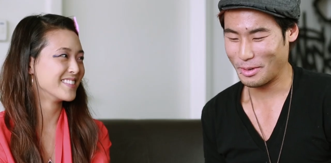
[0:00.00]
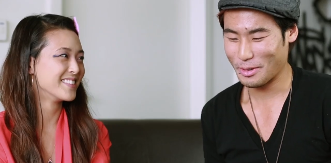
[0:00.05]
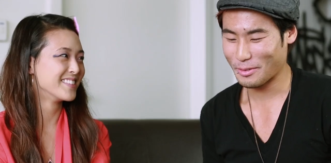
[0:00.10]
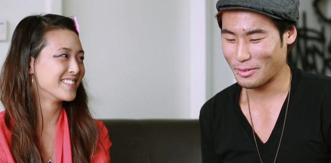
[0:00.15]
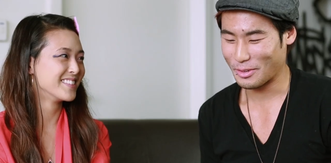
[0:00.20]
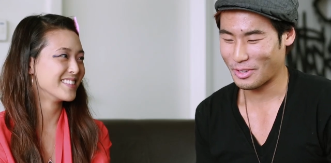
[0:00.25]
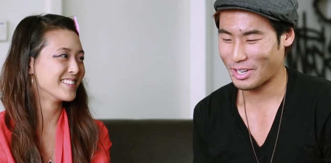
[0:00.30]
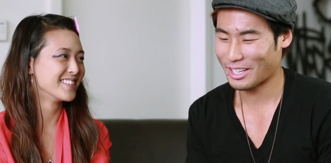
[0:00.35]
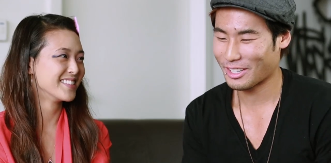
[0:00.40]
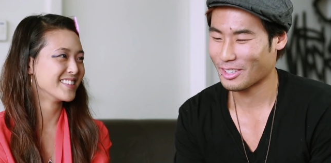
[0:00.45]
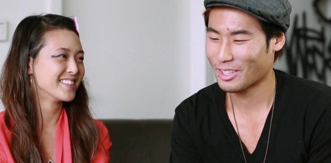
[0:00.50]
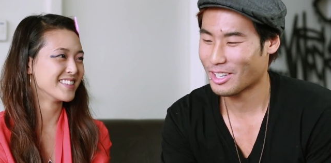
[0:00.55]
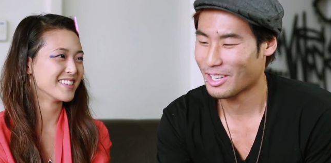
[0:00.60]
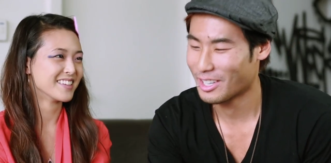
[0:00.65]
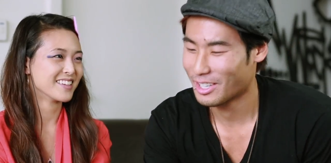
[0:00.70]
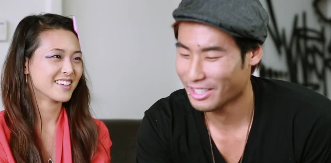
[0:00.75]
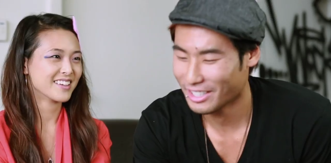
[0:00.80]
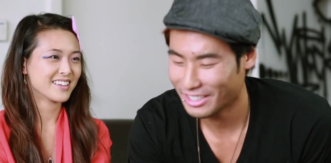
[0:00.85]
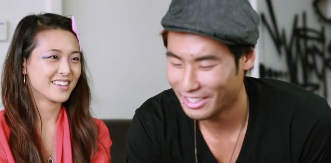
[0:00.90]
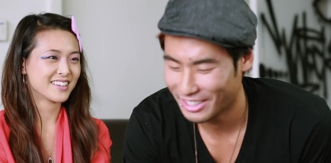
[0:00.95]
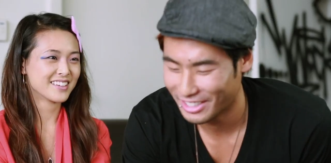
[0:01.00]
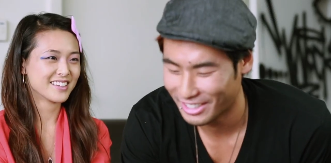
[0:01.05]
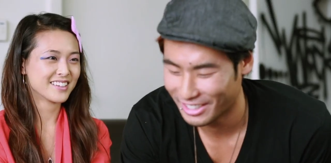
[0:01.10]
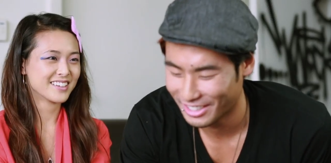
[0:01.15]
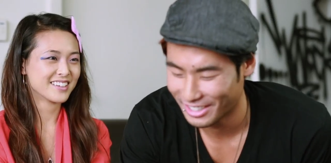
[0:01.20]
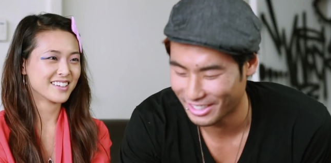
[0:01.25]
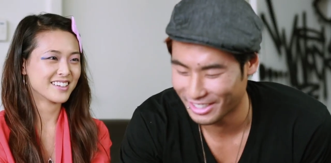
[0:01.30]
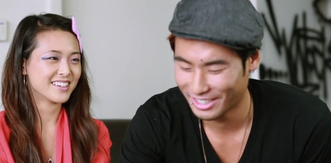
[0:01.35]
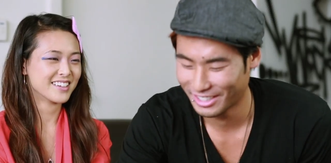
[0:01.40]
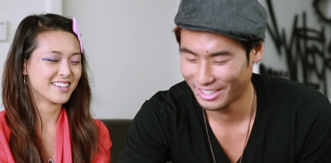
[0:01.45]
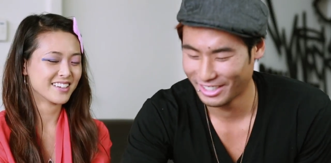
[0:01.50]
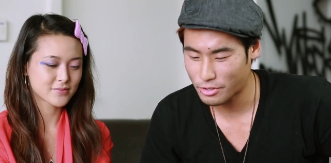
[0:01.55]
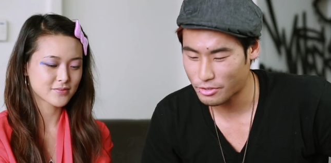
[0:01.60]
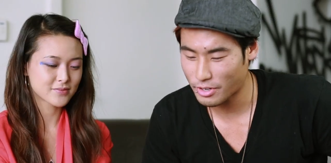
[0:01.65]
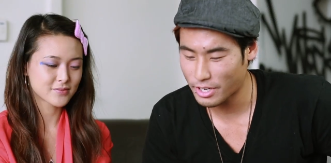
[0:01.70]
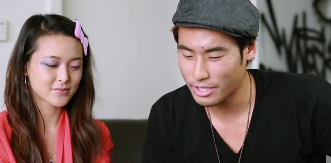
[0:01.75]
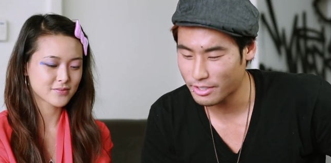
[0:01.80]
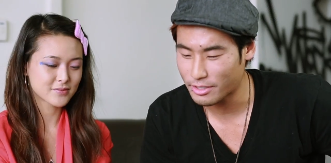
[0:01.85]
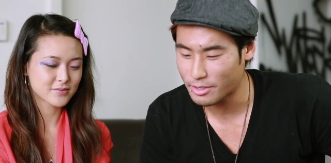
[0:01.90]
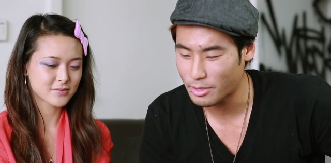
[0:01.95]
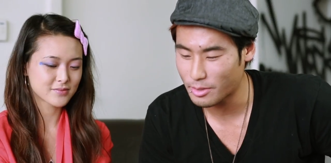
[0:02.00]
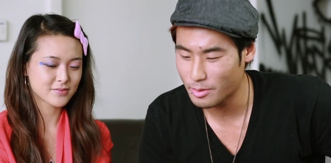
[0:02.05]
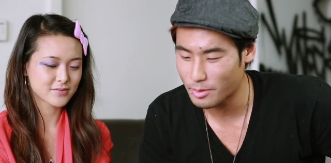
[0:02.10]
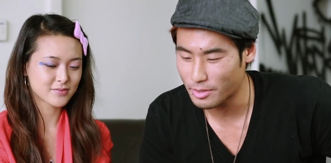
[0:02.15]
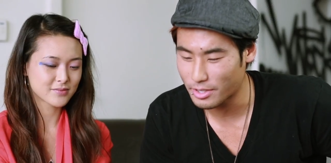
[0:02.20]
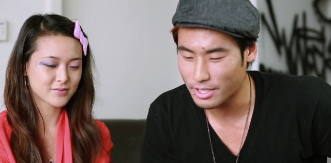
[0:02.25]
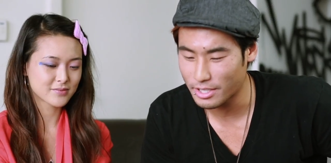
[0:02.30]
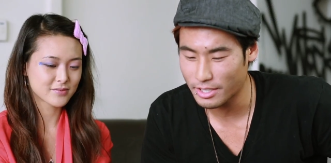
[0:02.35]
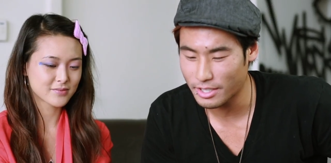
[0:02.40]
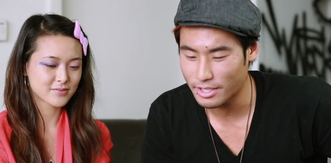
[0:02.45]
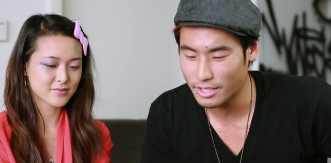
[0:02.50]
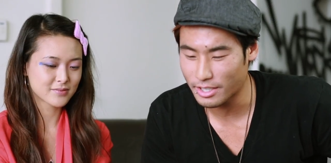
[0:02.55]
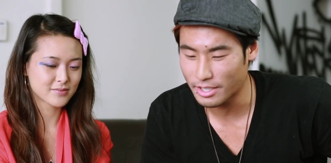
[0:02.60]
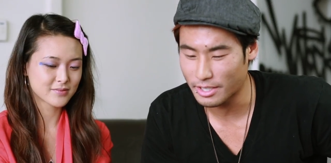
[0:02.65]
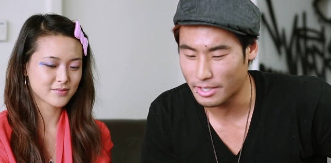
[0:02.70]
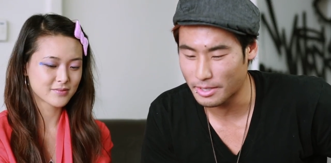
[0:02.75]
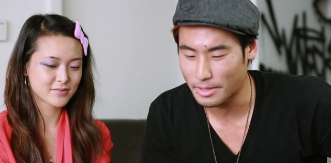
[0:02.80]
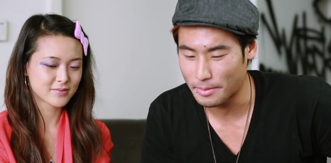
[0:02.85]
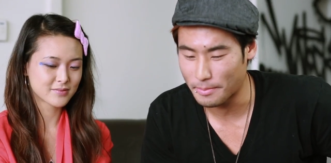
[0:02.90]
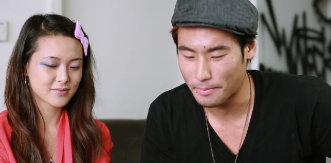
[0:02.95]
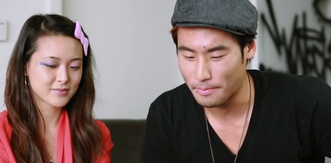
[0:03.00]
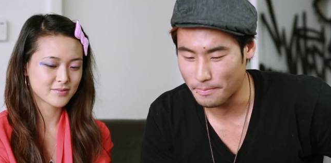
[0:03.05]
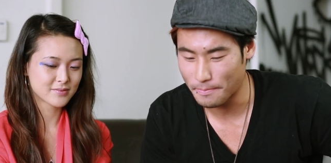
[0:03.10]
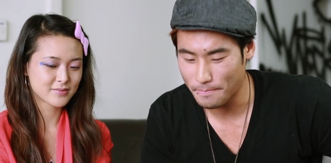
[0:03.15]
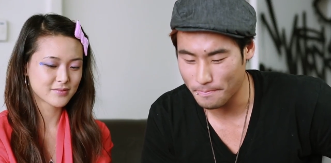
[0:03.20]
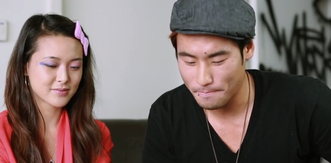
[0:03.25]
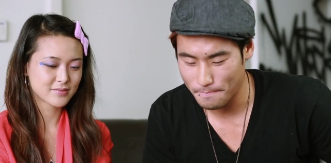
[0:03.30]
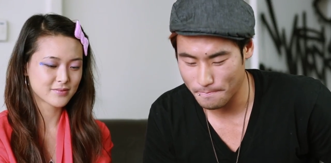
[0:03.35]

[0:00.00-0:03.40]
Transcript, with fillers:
Speaker 1: Moving right along, straight to the, um,